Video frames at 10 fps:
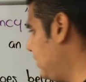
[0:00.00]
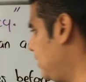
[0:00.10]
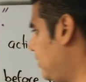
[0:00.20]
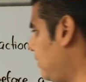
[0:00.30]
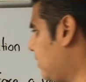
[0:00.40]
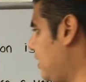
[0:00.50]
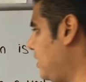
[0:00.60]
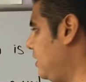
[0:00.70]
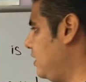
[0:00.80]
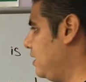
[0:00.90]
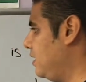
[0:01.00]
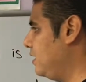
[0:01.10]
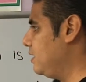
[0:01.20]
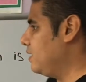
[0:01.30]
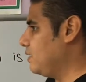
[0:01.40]
Okay,
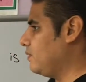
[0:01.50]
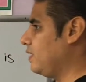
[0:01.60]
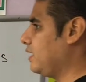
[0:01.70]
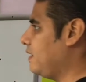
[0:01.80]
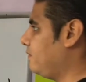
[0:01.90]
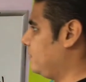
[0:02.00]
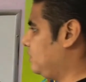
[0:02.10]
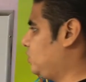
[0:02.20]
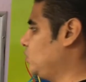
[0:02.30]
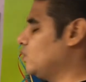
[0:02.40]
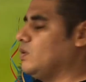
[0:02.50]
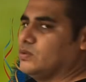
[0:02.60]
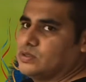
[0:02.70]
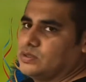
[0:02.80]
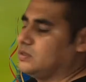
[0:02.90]
we have two
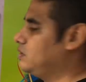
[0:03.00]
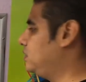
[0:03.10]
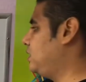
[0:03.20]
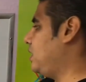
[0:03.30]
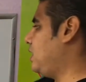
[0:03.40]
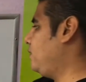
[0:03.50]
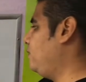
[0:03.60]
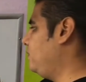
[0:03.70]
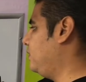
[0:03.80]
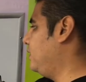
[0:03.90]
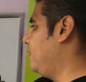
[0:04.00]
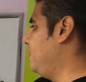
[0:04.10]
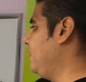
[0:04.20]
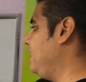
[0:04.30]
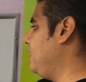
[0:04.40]
rules. The
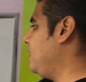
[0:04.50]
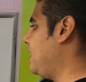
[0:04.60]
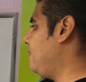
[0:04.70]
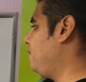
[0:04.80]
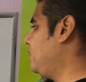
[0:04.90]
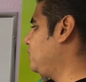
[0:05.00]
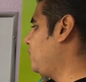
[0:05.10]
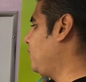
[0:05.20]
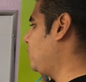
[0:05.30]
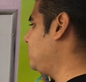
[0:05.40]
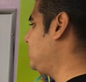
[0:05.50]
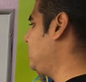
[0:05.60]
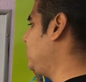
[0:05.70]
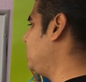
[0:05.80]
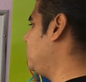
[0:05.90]
adverbs of frequency